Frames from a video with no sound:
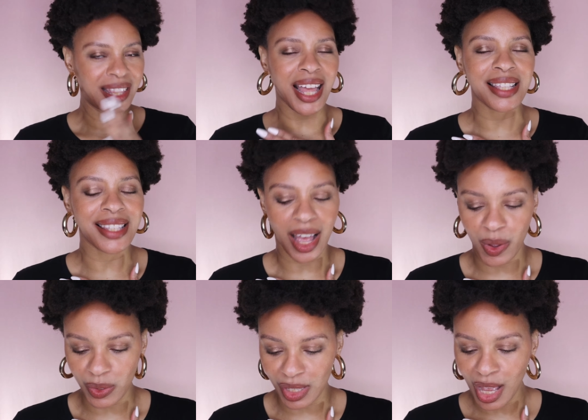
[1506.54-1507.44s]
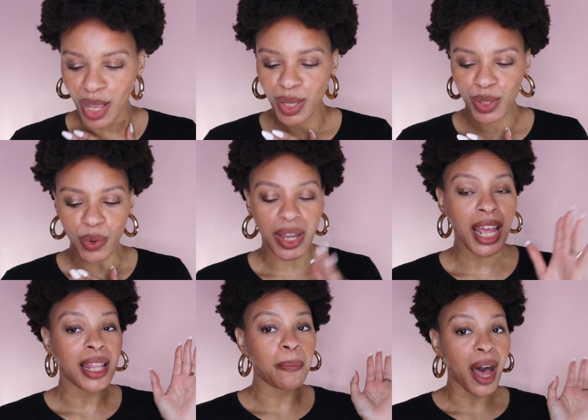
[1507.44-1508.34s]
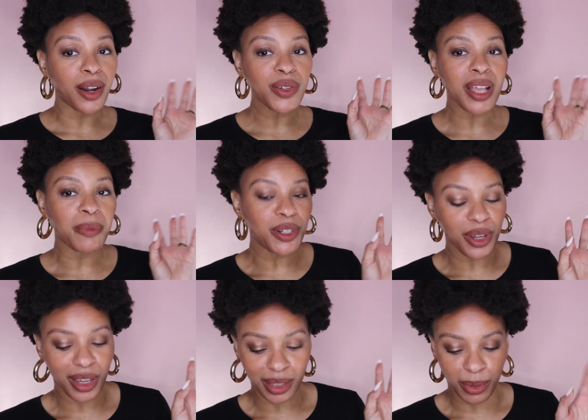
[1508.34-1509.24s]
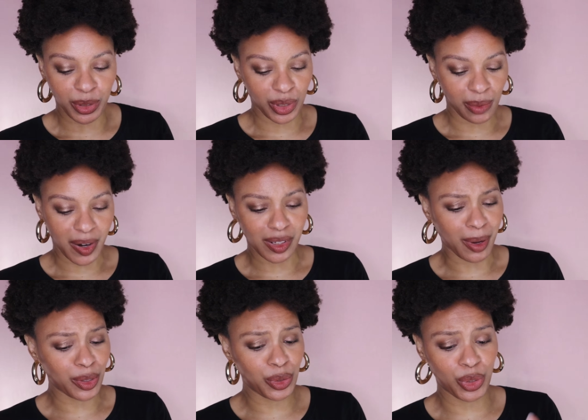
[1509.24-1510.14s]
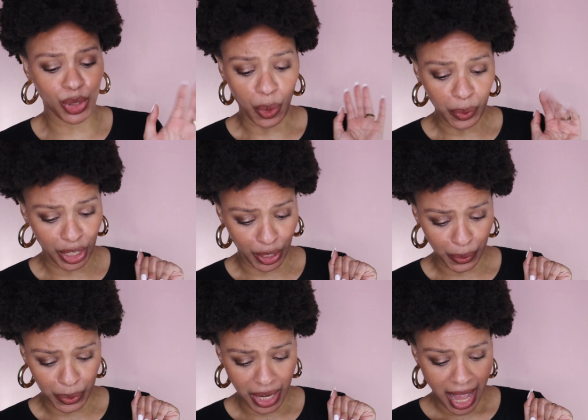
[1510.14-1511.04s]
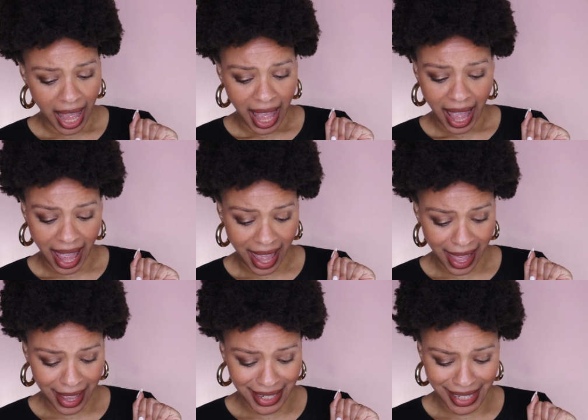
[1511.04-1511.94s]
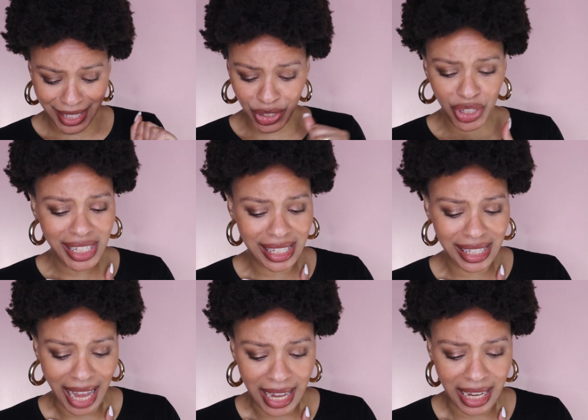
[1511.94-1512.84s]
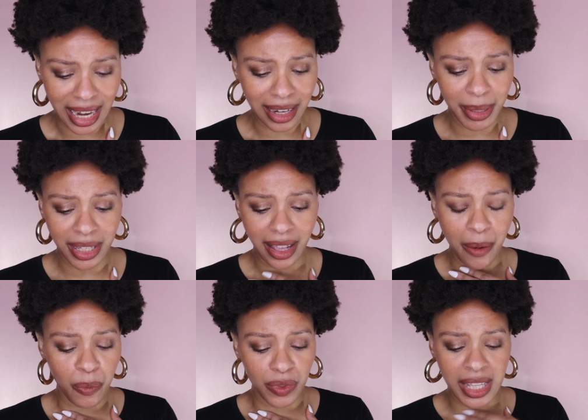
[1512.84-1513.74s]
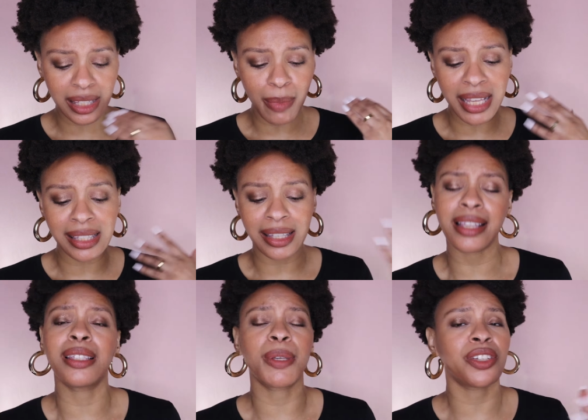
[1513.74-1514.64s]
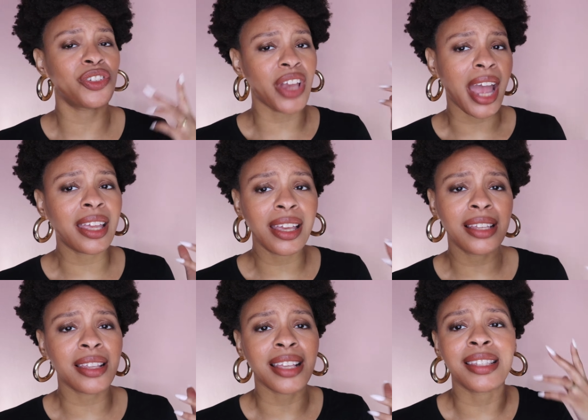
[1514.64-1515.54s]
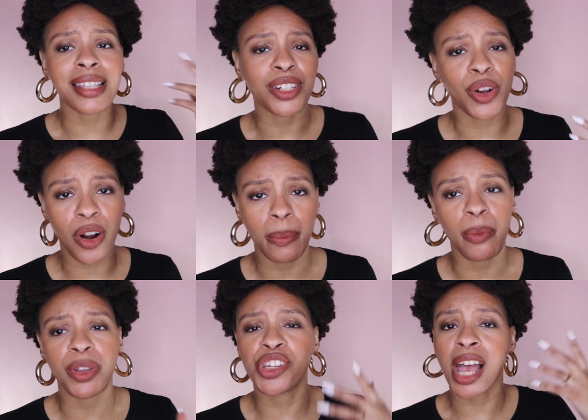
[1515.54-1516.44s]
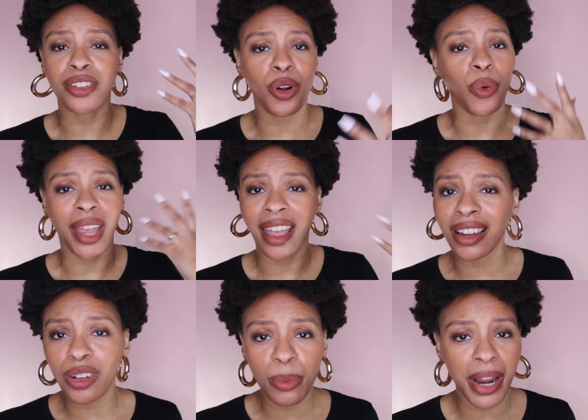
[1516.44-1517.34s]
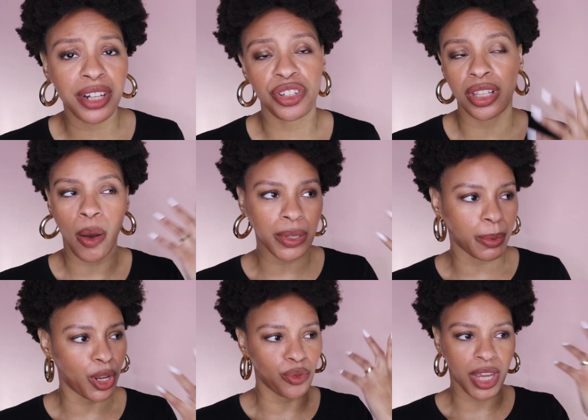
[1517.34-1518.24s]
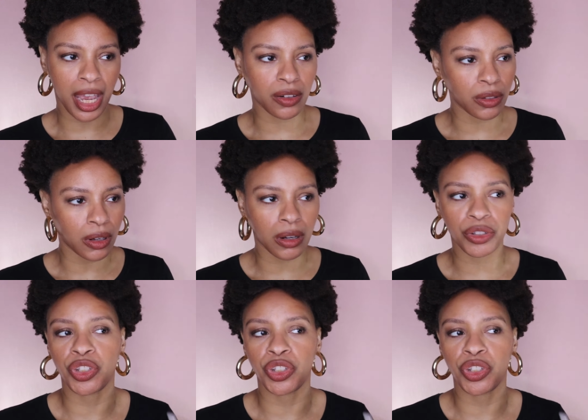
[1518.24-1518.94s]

That sounds so good. And the bottles, I'm going to show you guys pictures of the bottles. The bottles are so cute. And this is just exciting. I mean, and this makes sense because Jackie is a scent girl. I mean, she has her own candle brand. She's always been a huge candle girl.